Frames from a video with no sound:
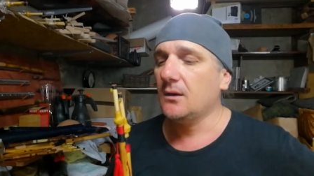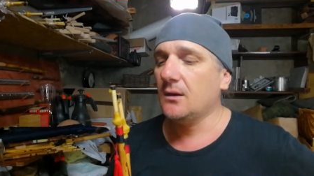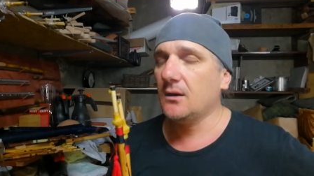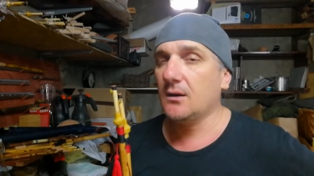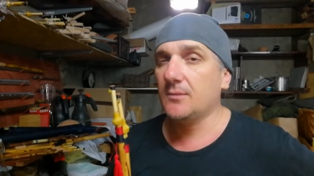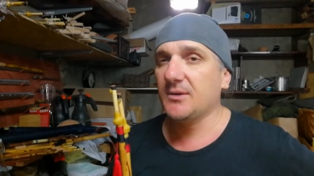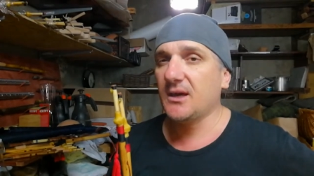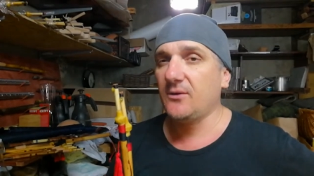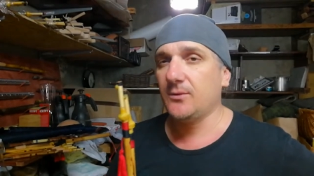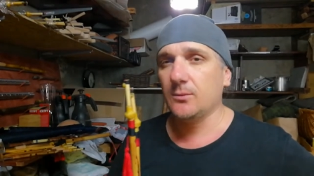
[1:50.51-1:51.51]
Uh, be
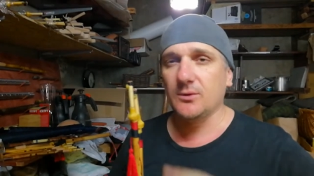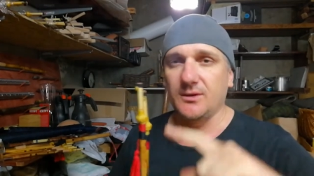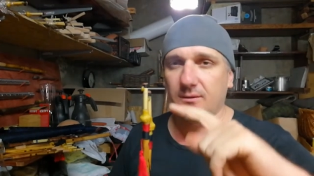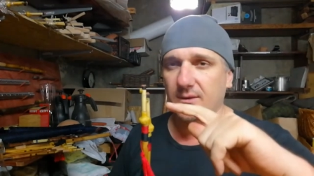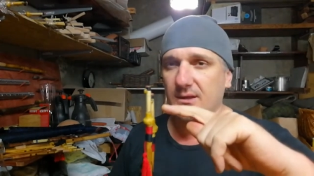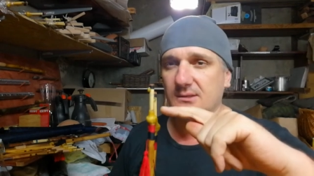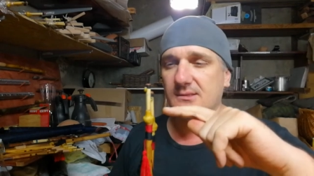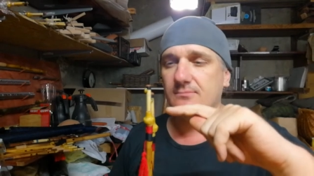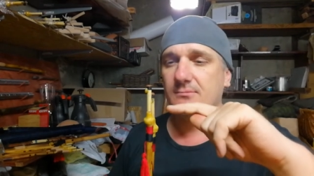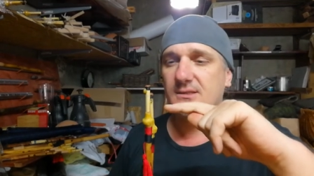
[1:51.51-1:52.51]
careful with the
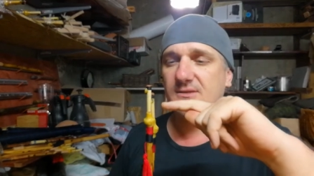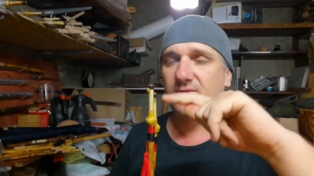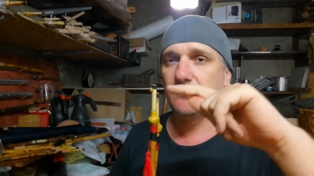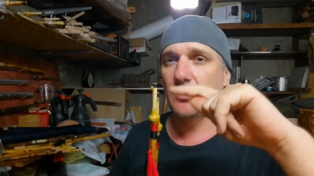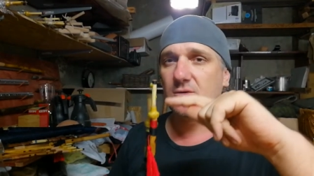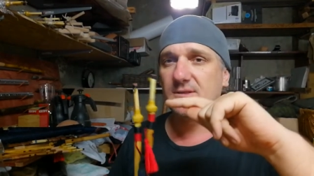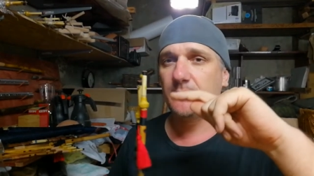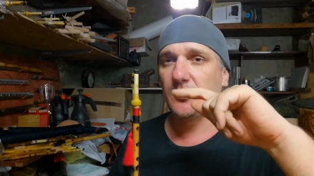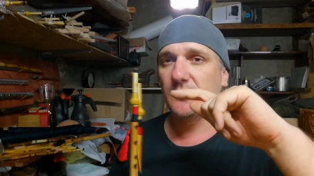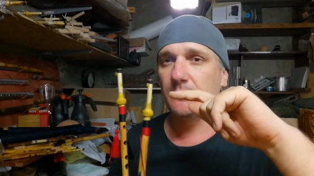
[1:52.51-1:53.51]
reeds. It's the most
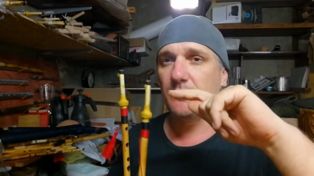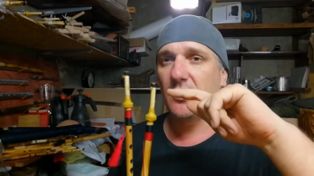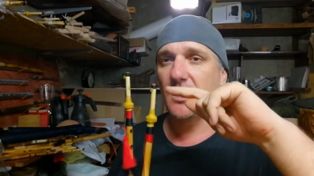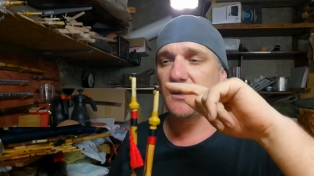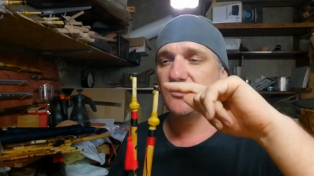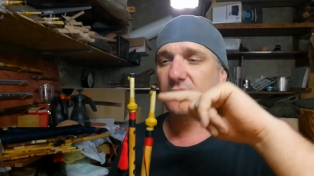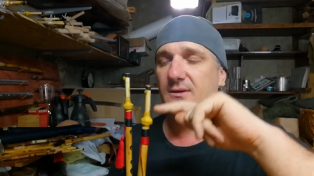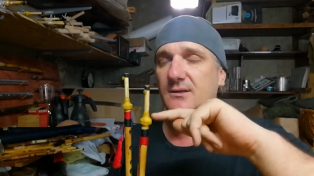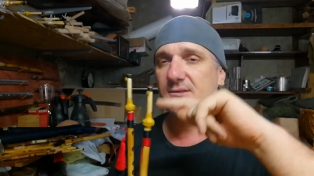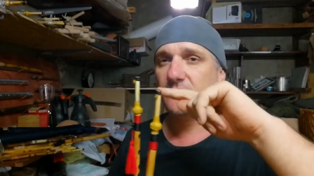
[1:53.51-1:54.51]
important part of
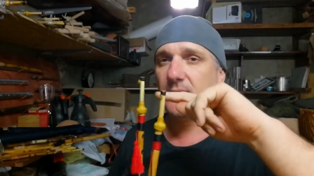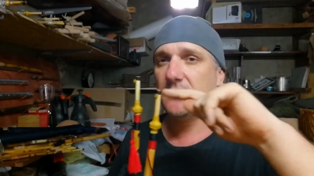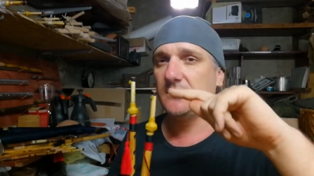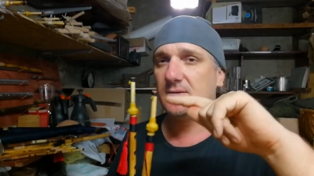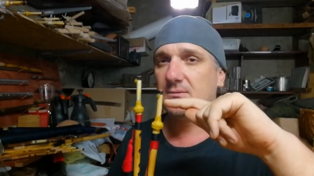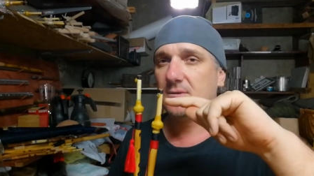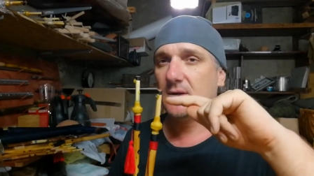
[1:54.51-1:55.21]
the instrument.